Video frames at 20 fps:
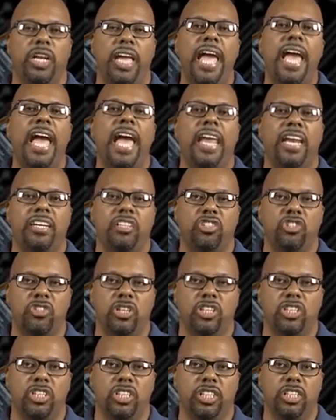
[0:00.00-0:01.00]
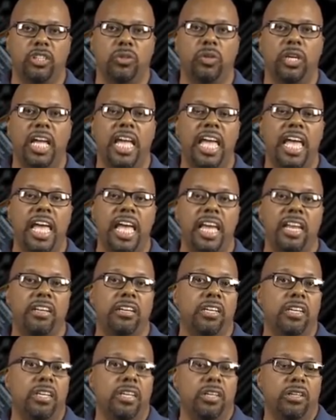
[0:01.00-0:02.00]
an add instruction, you want to add
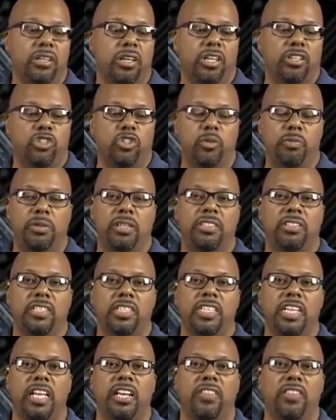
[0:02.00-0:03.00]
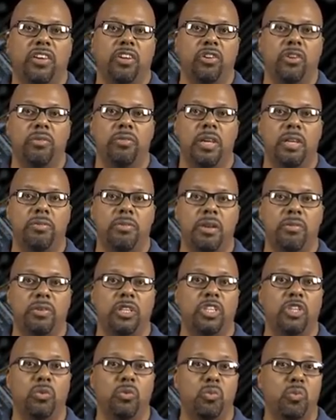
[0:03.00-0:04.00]
2 pieces of data that are in main
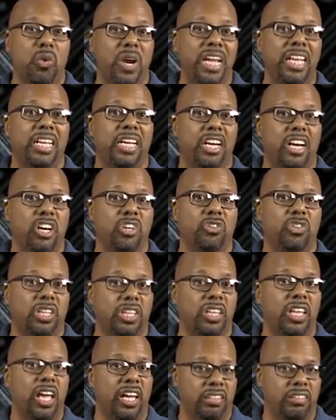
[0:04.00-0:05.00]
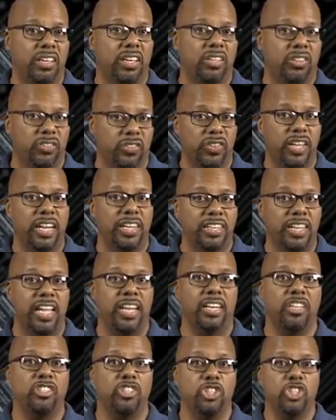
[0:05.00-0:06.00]
memory, you're waiting 100 clock cycles for that
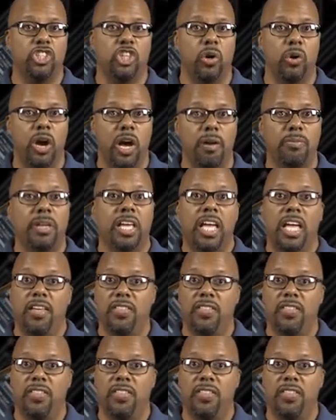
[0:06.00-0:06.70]
data to show up.